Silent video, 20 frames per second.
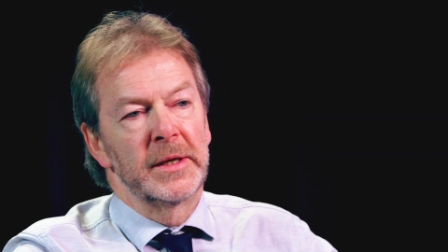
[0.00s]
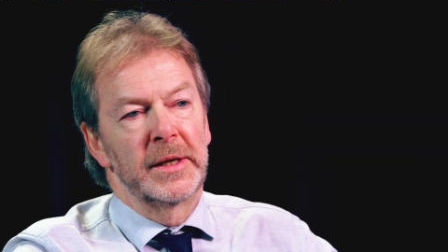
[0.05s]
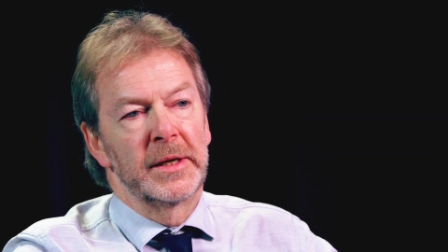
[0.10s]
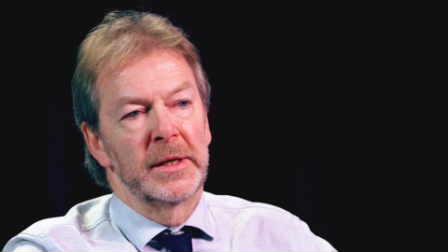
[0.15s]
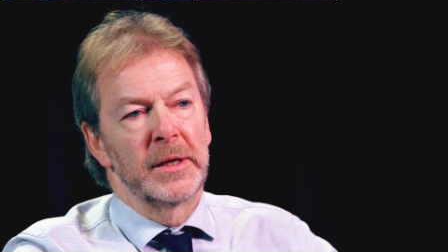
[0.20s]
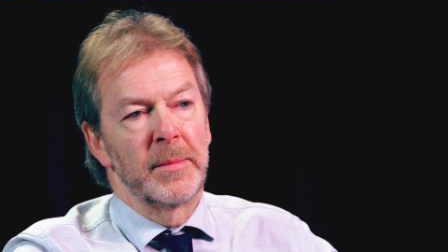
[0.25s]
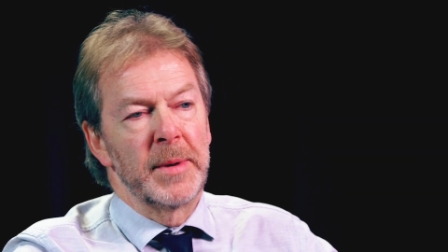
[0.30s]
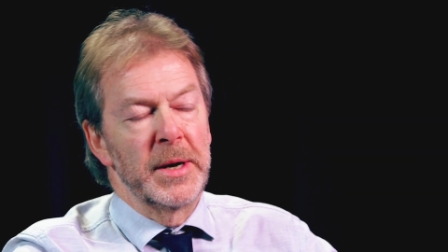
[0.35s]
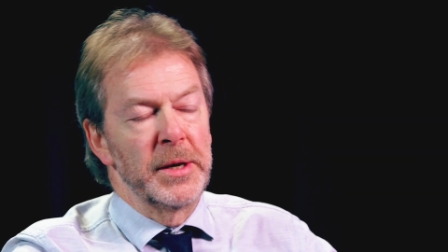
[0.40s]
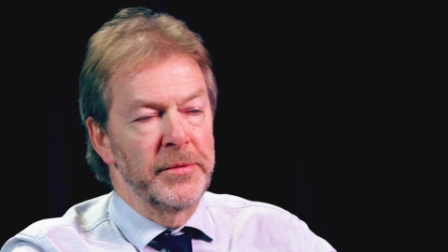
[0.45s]

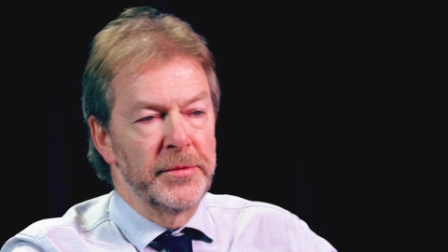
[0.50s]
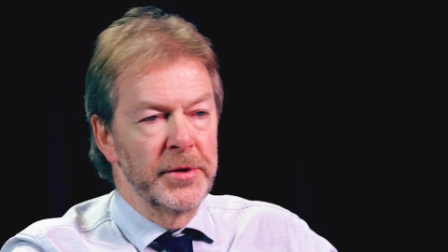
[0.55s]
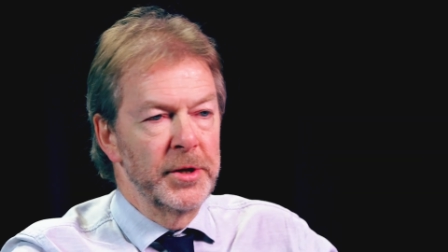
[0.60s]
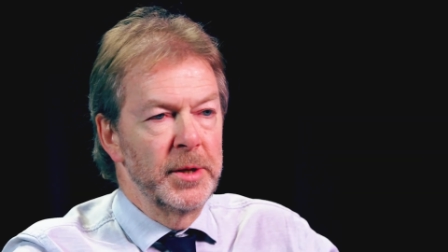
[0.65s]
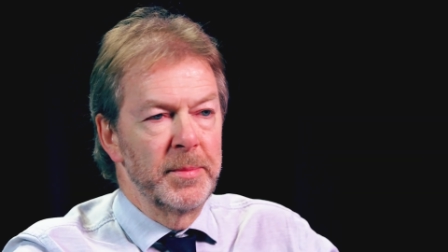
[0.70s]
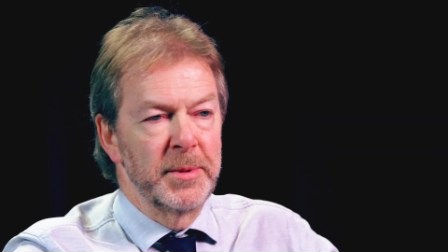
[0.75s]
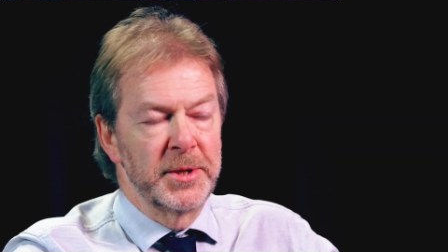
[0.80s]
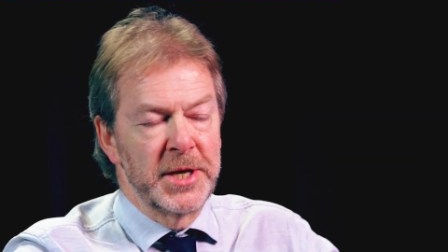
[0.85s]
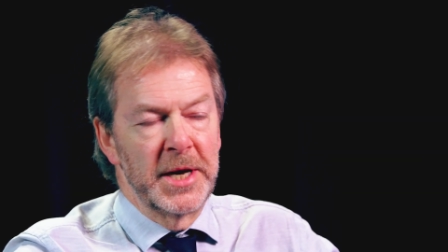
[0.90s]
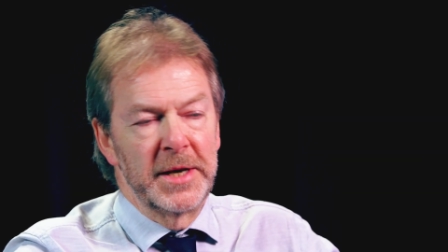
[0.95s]
Uh, about
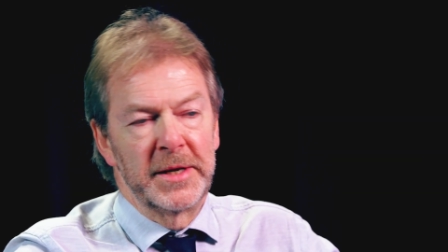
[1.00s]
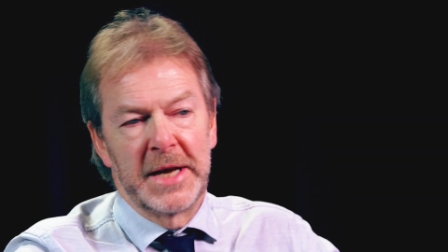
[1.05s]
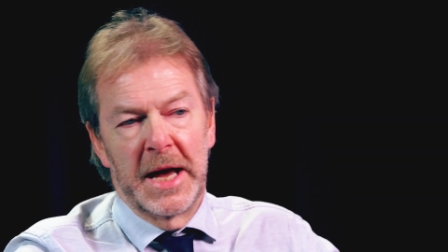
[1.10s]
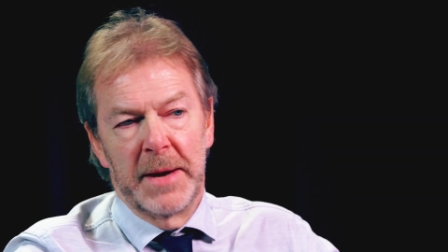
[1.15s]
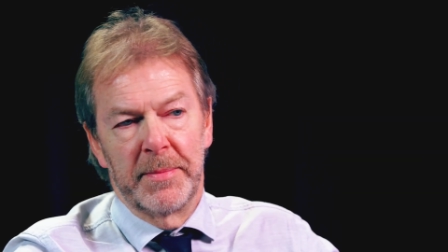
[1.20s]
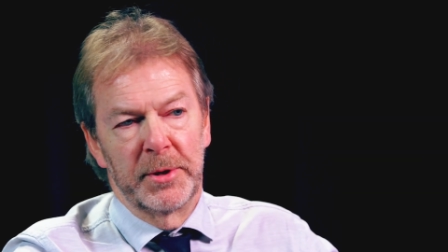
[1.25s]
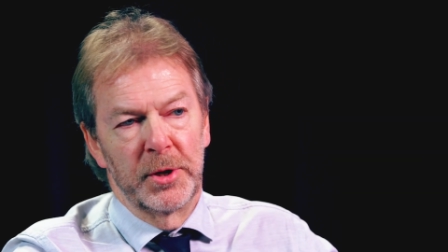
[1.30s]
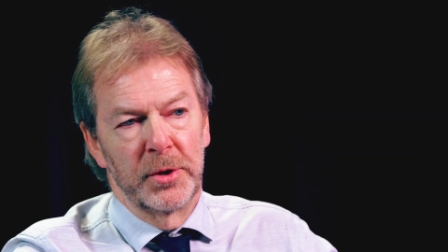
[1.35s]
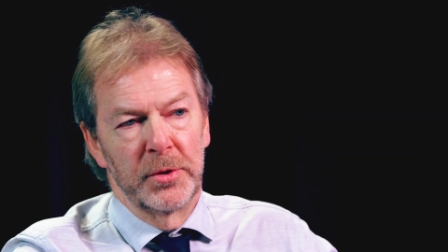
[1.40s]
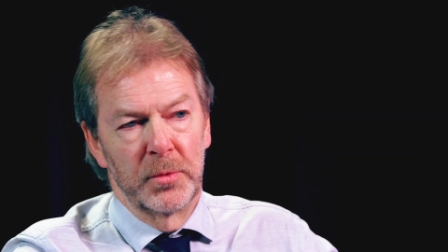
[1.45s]
30%
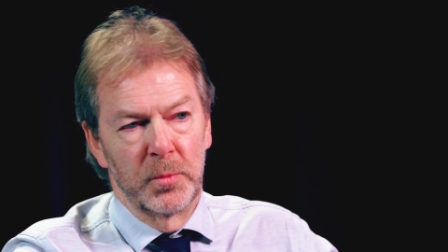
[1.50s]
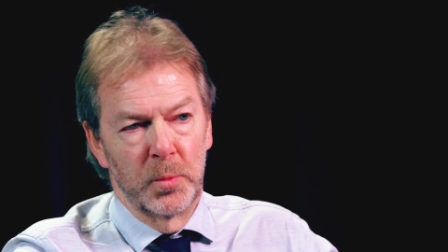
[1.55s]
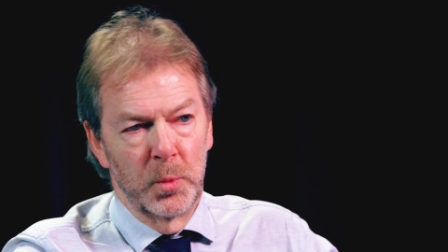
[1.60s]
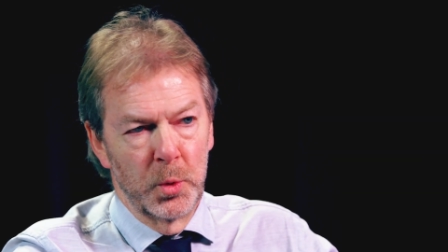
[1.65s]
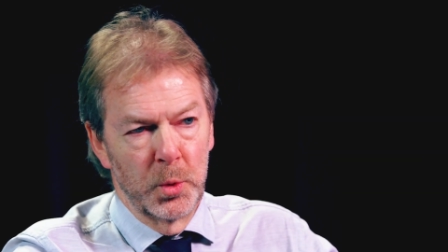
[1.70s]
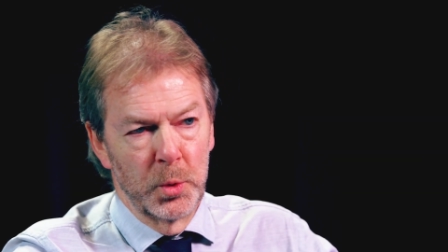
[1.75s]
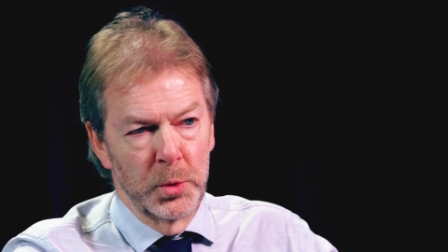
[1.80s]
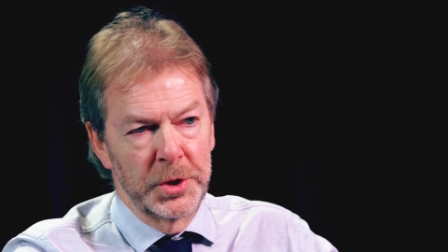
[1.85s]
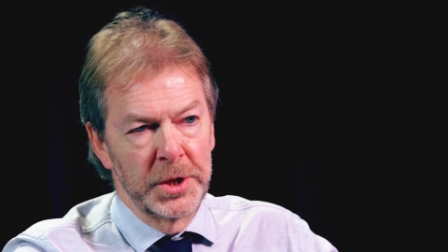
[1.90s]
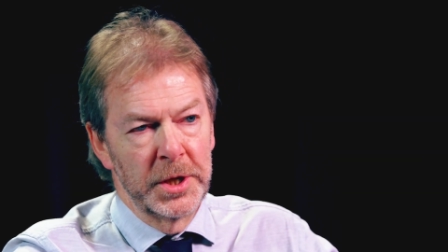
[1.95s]
happen on the
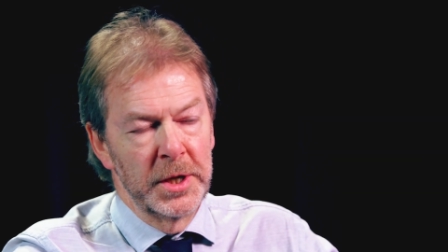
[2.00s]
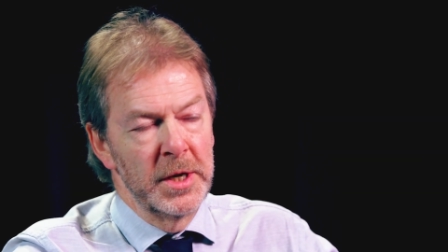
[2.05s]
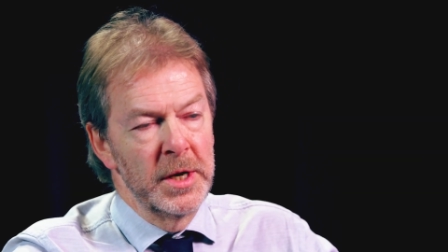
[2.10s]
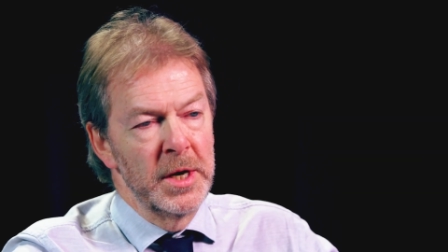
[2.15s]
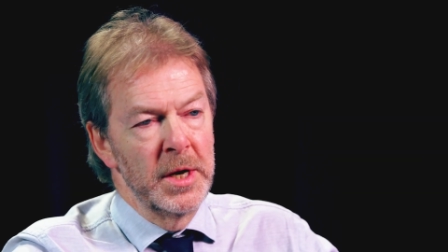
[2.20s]
ward,